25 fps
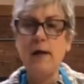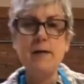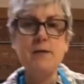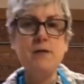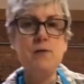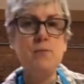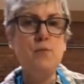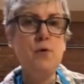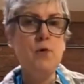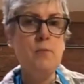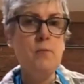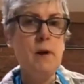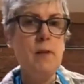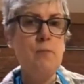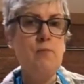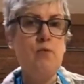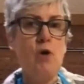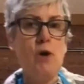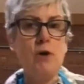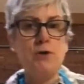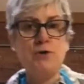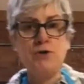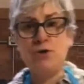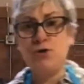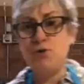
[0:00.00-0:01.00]
I don't like to
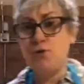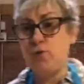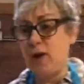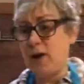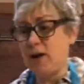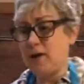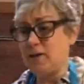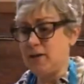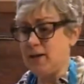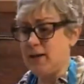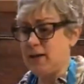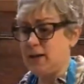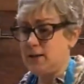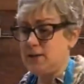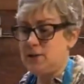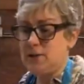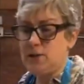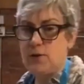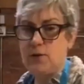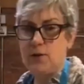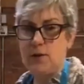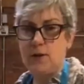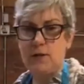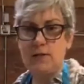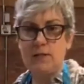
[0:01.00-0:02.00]
put my brush
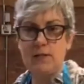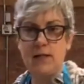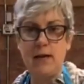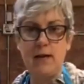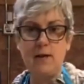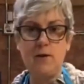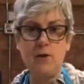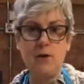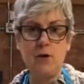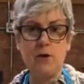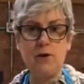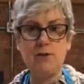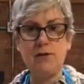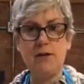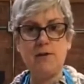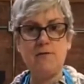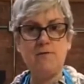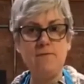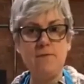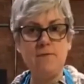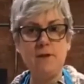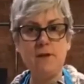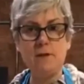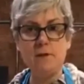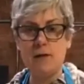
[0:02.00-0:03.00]
directly into the
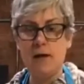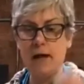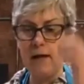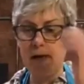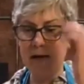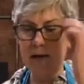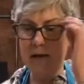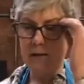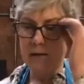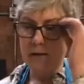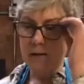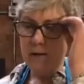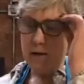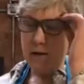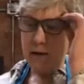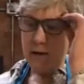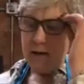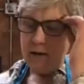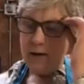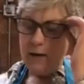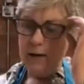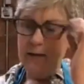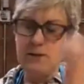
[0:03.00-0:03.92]
container because I feel like,